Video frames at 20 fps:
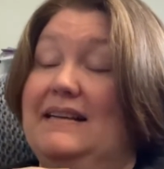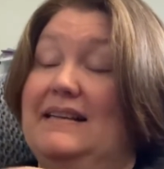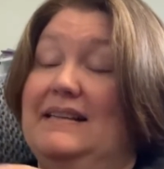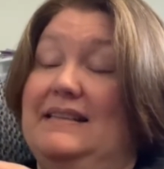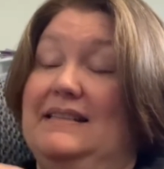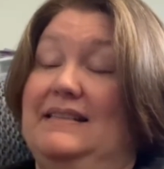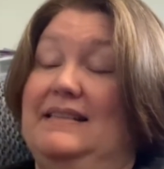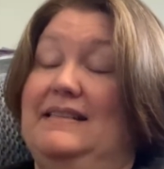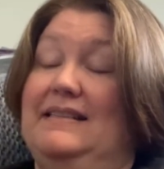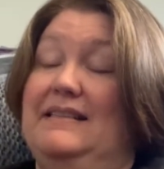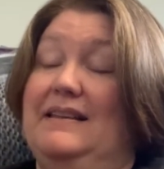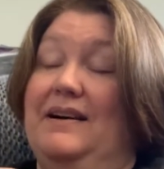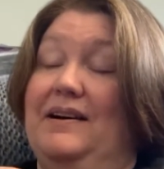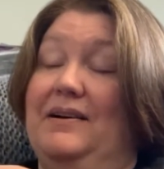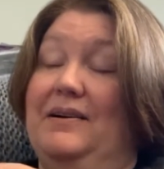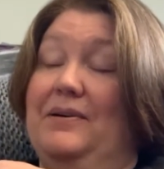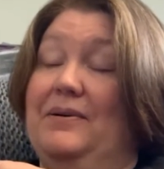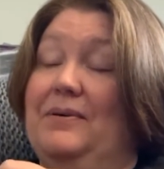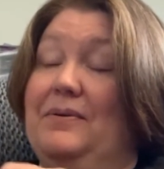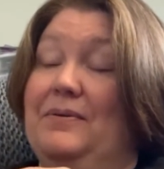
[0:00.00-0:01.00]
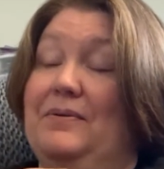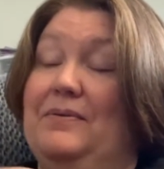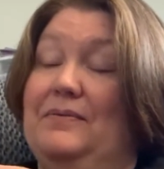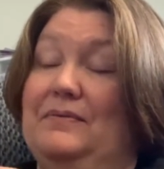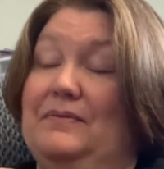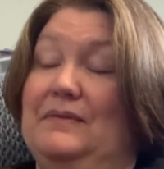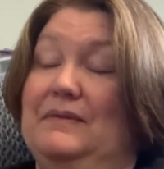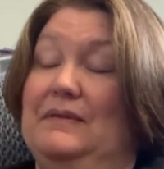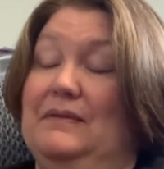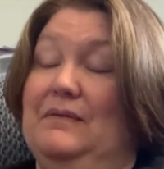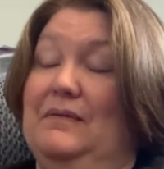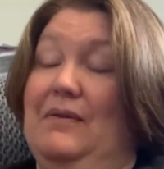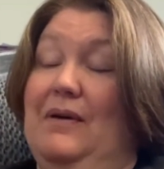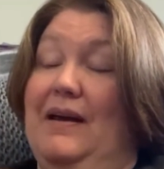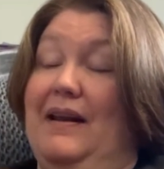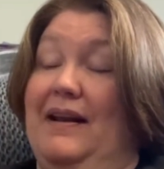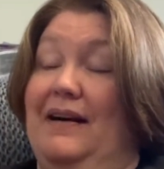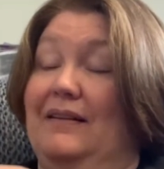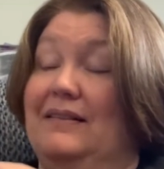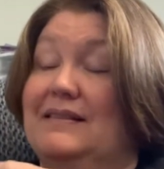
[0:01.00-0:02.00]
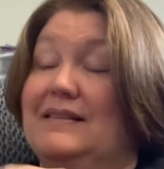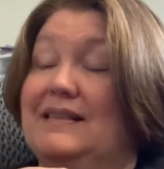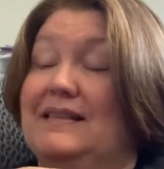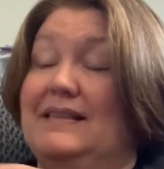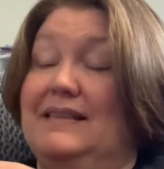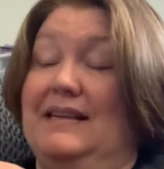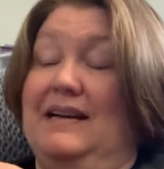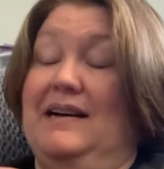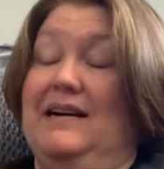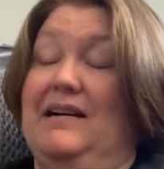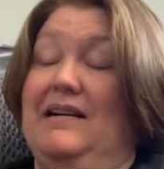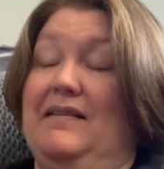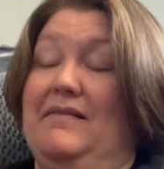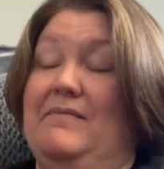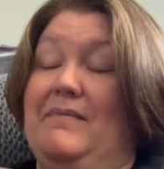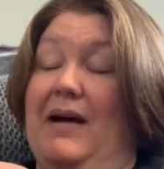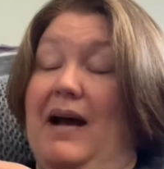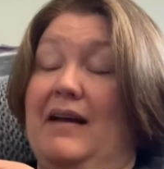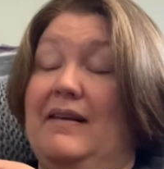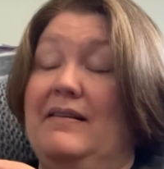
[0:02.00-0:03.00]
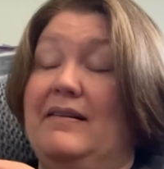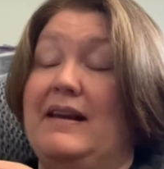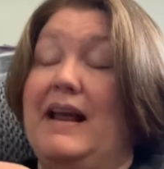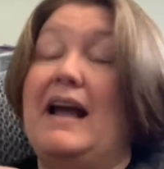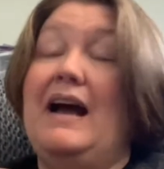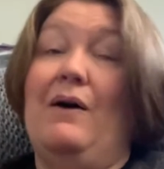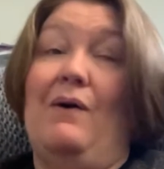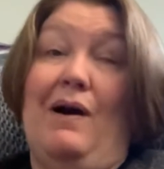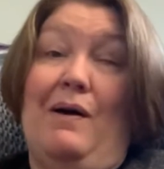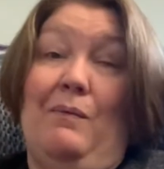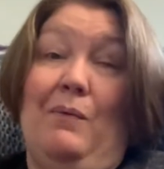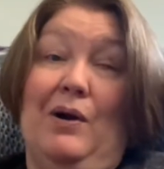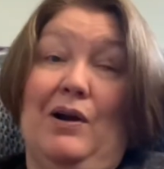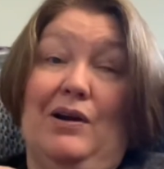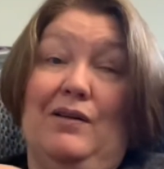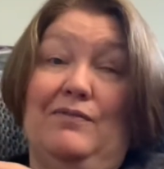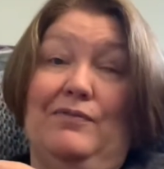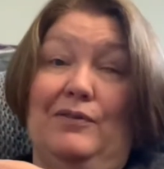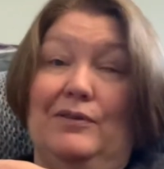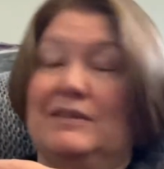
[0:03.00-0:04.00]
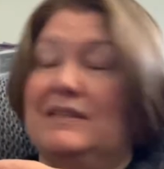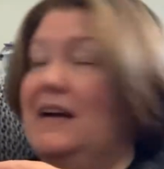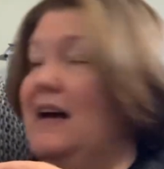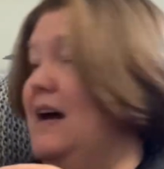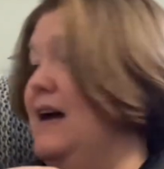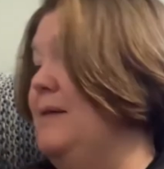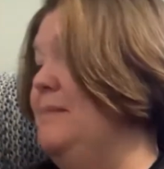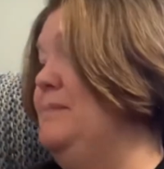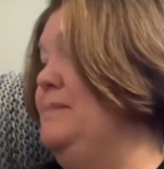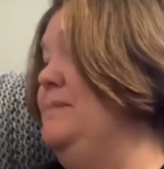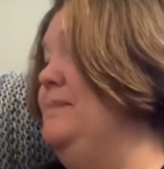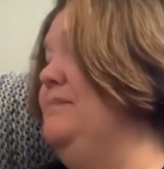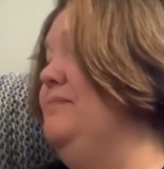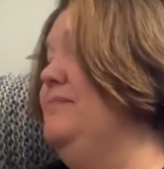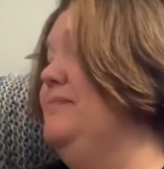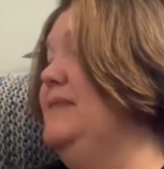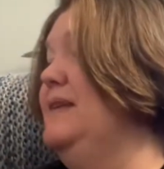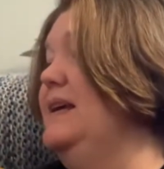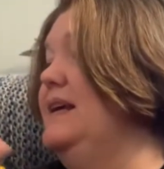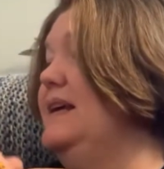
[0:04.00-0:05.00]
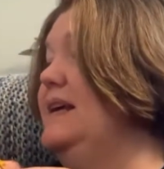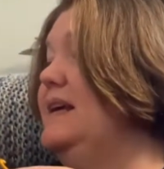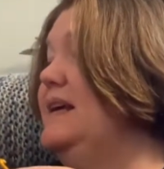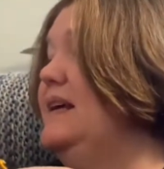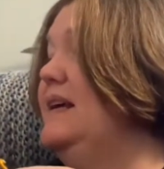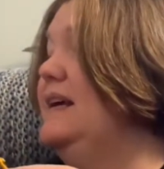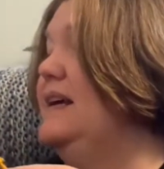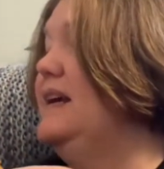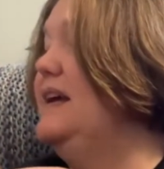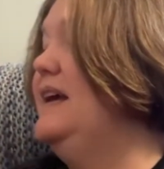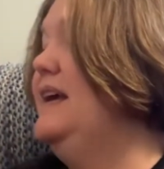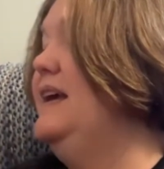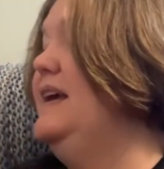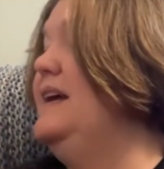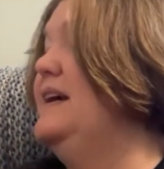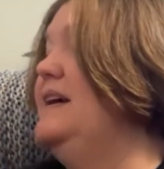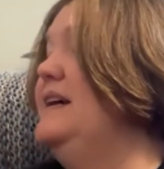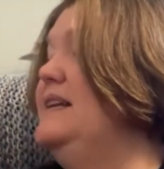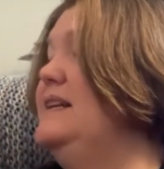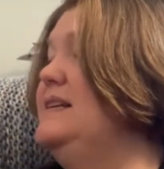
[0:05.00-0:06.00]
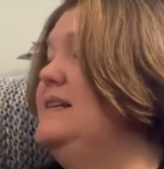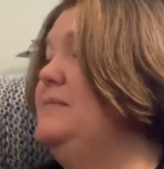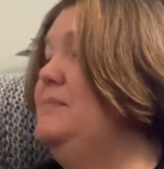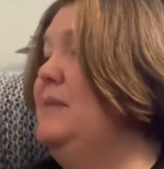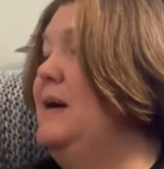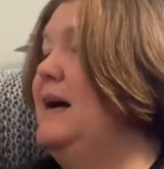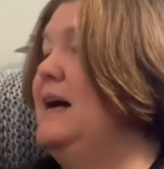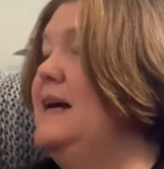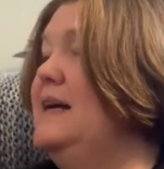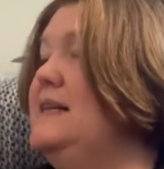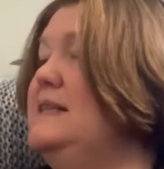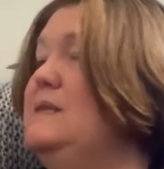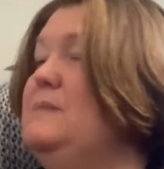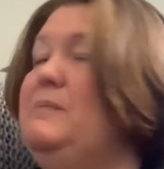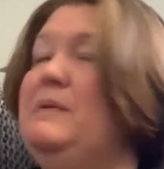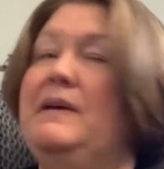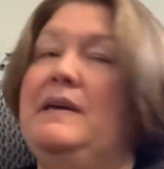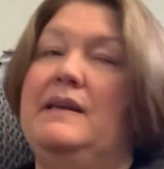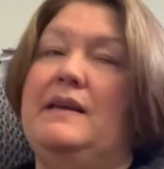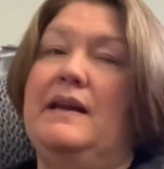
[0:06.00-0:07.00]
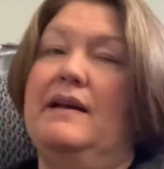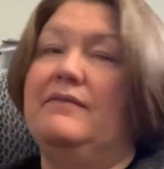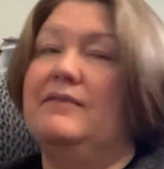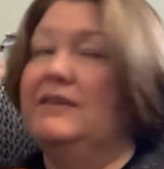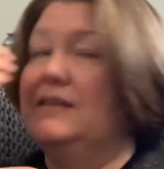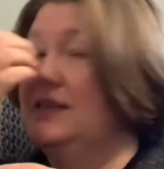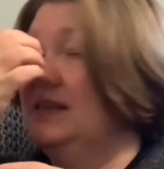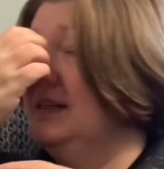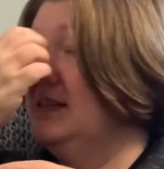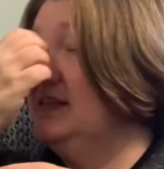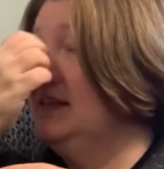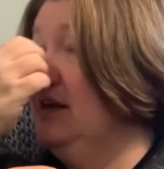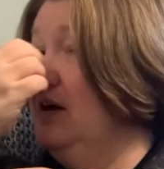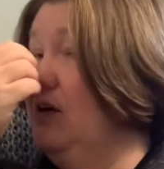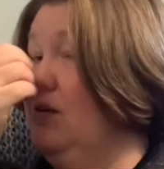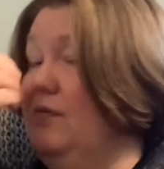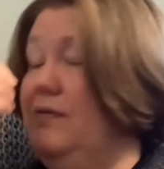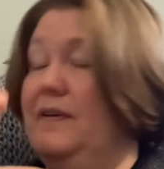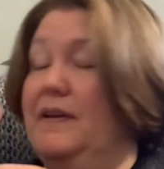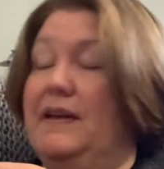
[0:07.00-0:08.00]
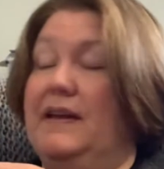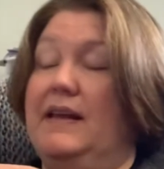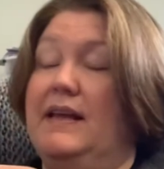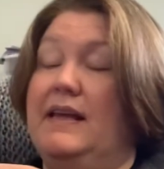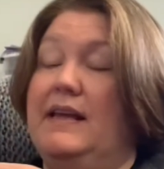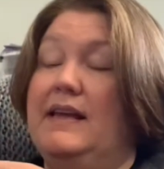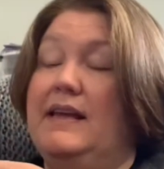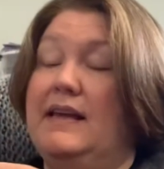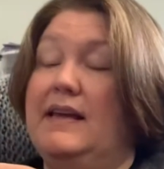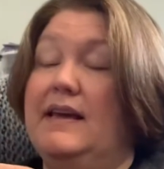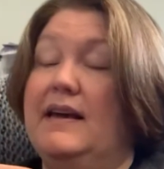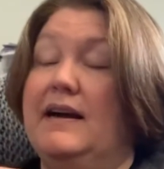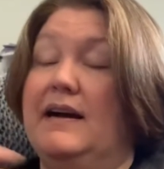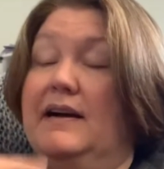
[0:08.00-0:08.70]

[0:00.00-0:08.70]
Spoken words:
so what else? Now I work full time, and my husband, ever since COVID, he